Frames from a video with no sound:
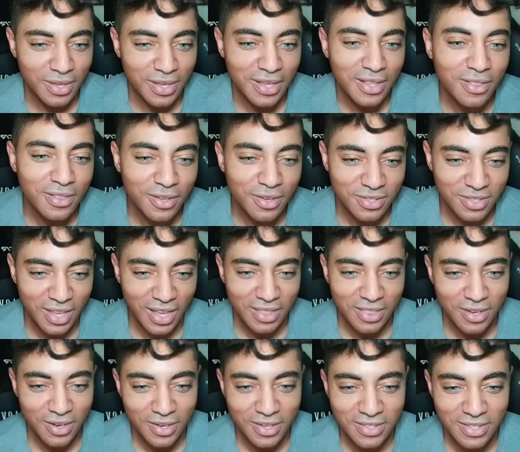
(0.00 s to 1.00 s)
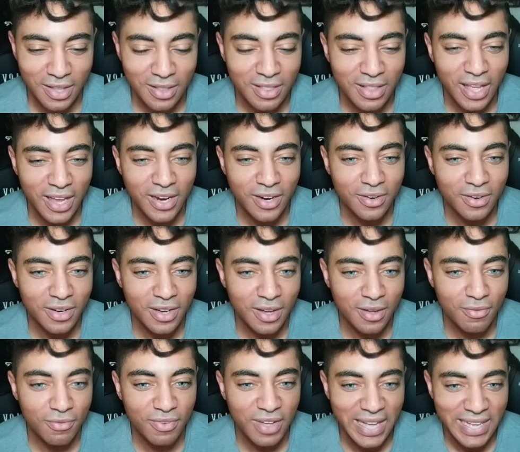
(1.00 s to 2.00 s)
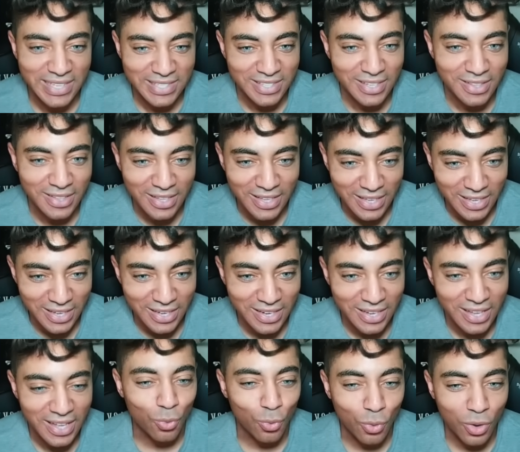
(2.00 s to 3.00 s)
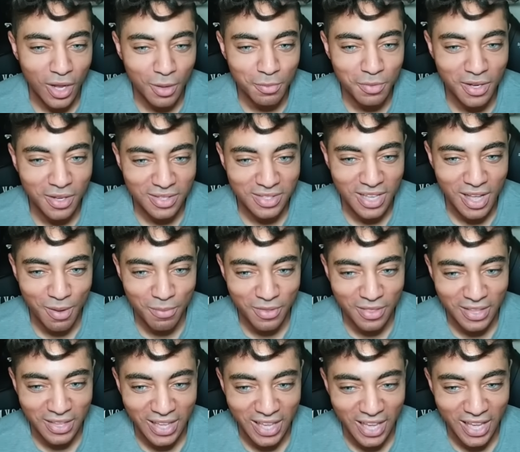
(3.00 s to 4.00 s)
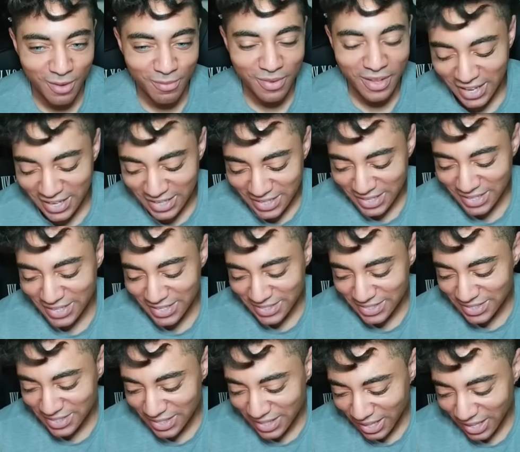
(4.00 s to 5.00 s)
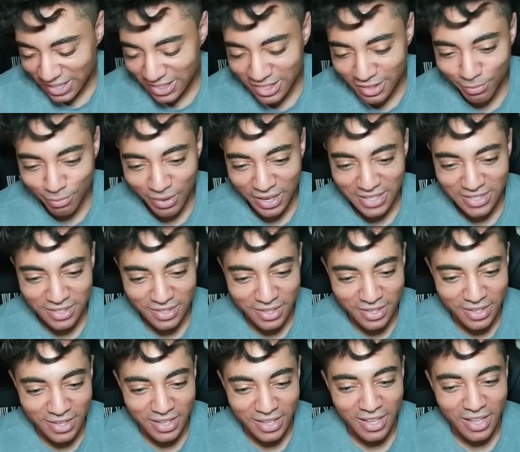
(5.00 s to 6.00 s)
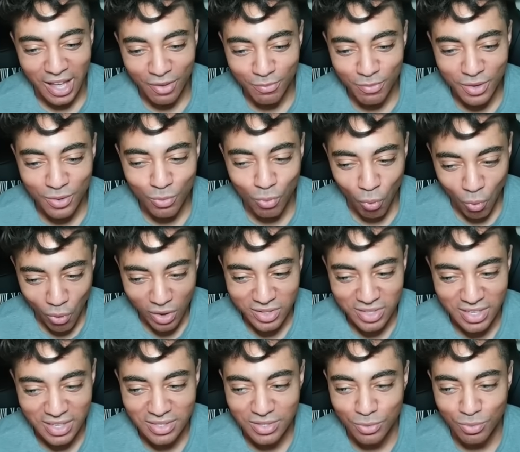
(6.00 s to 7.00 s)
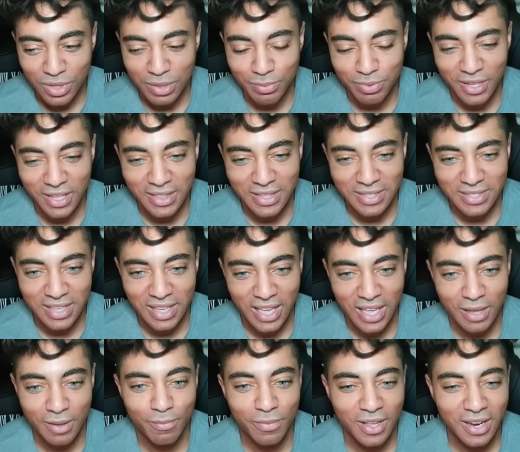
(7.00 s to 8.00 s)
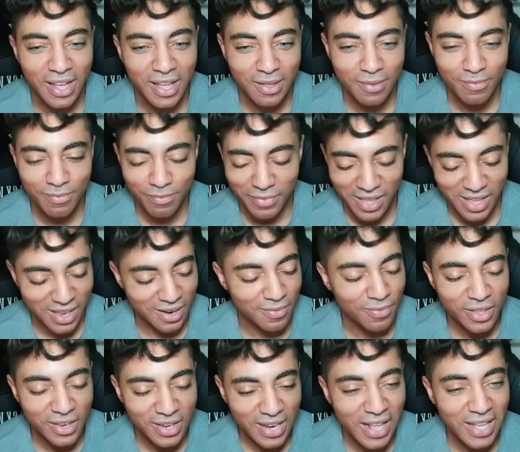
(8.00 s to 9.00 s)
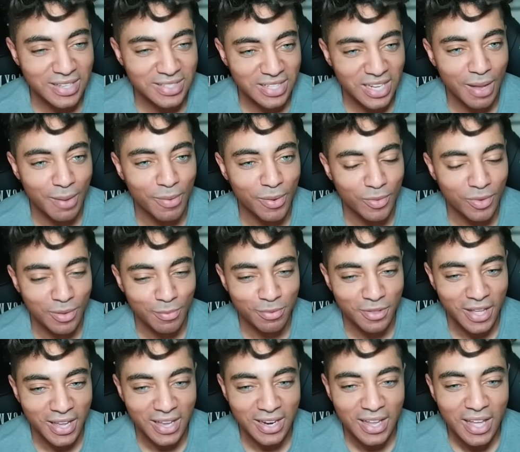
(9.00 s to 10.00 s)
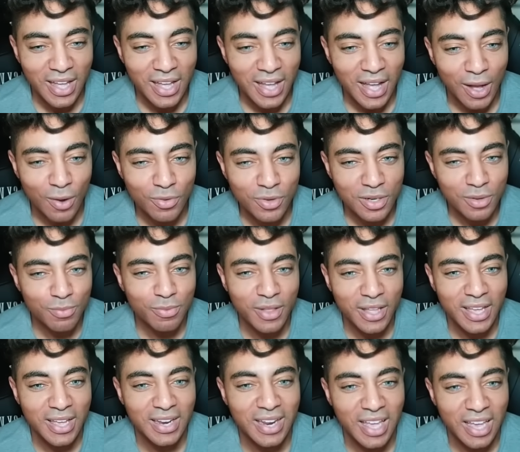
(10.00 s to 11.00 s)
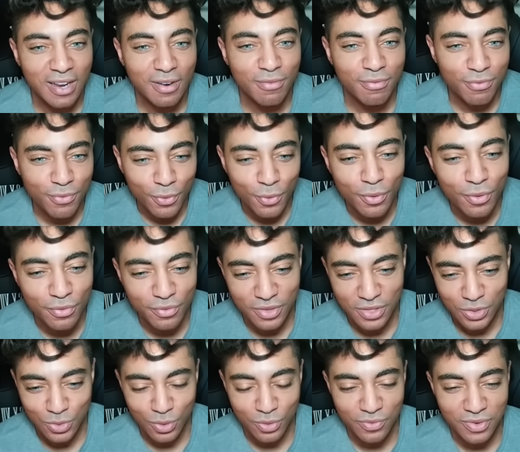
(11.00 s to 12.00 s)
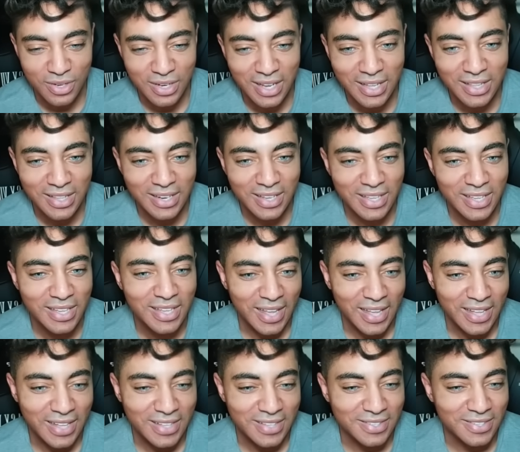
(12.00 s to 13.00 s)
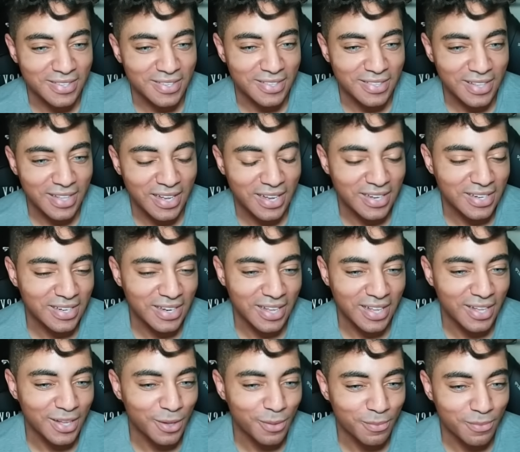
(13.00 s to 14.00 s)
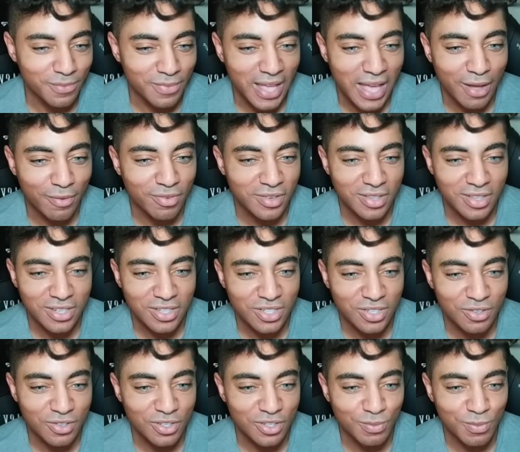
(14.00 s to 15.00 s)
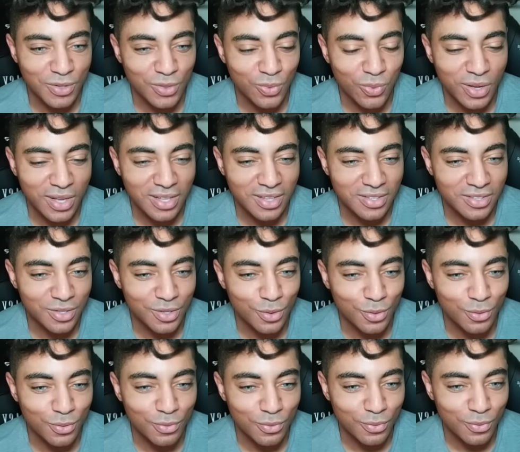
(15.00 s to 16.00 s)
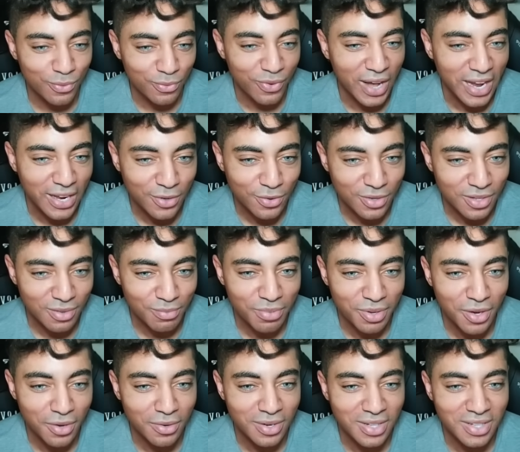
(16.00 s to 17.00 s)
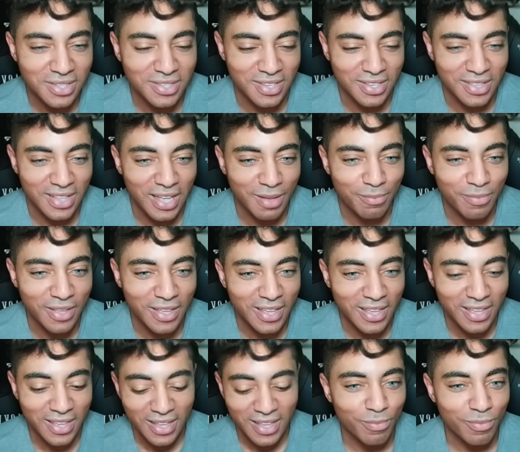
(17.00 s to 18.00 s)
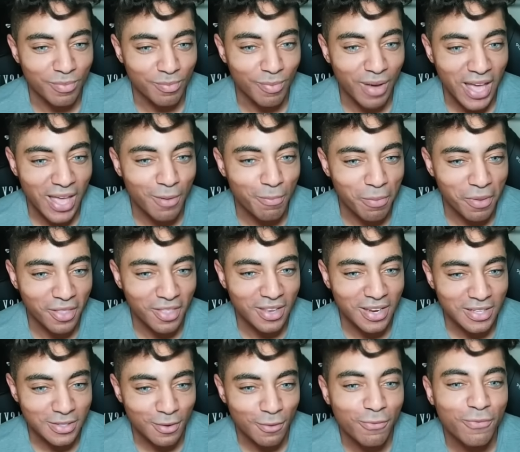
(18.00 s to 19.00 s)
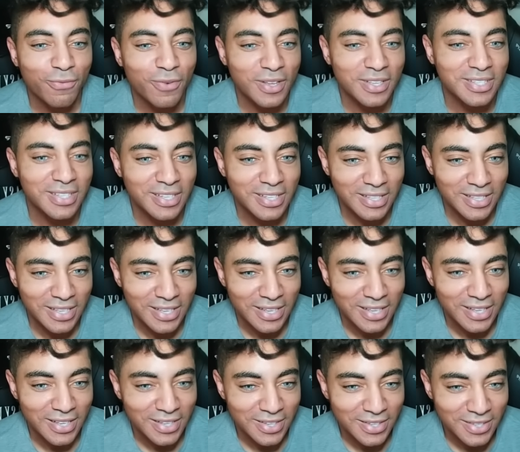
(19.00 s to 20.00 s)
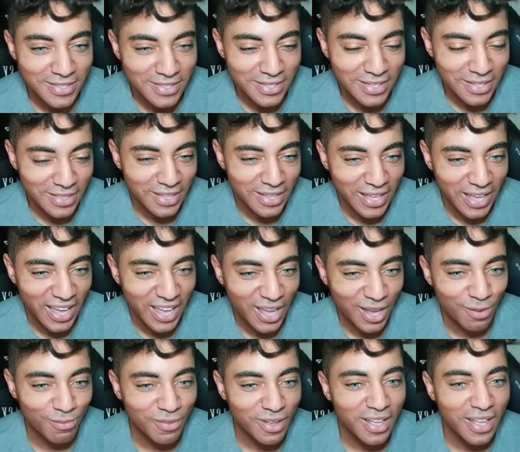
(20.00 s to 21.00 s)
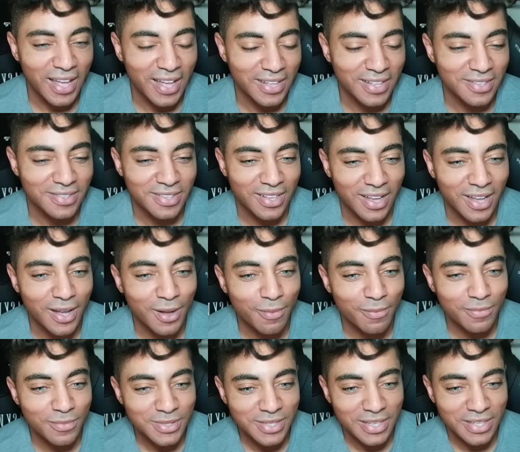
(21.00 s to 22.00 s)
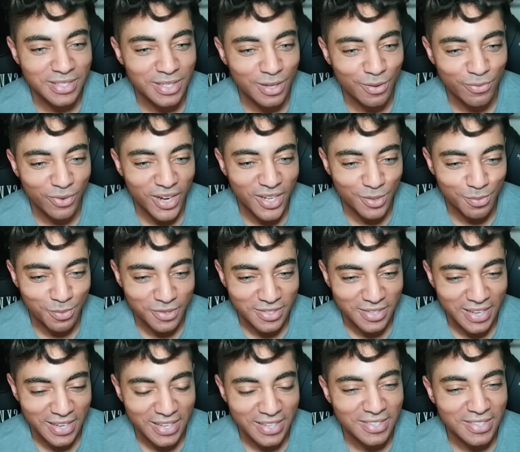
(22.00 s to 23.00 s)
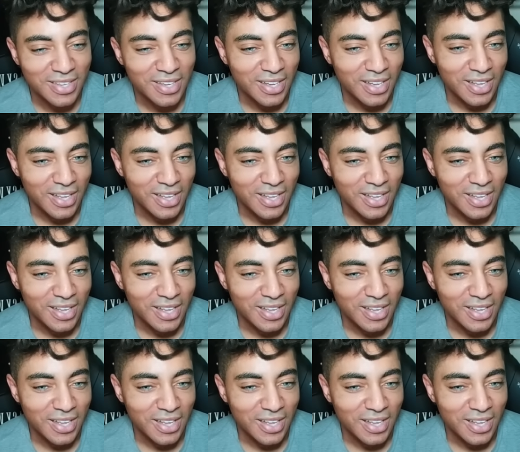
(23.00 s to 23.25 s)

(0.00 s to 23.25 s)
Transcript: It looks like there is a layer of Vaseline rubbed on top of the game. It is not the best look. I've been wanting to replay this game, but I, man, the next time I replay it, I want to play it at full visual fidelity and not um, having to choose between two vital components, and that being my ability to physically see the game and um, 60 frames per second.